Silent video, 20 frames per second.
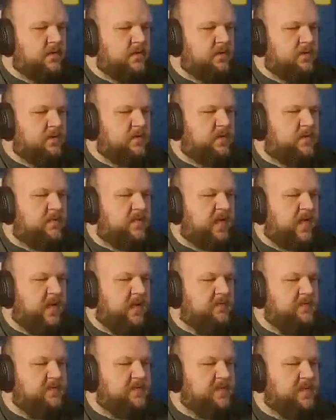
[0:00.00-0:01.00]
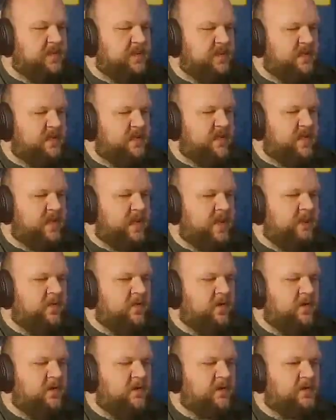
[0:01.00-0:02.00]
some games the
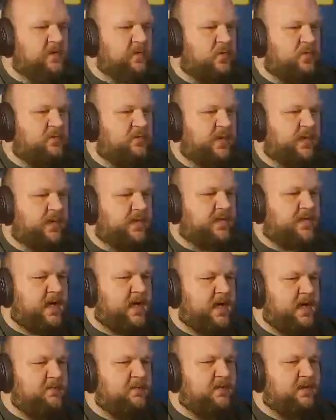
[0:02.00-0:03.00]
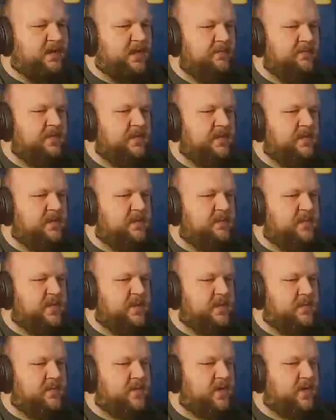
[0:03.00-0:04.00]
timer is sort of like a time limit to beat
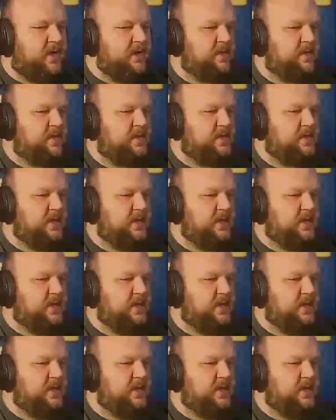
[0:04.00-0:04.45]
the boss,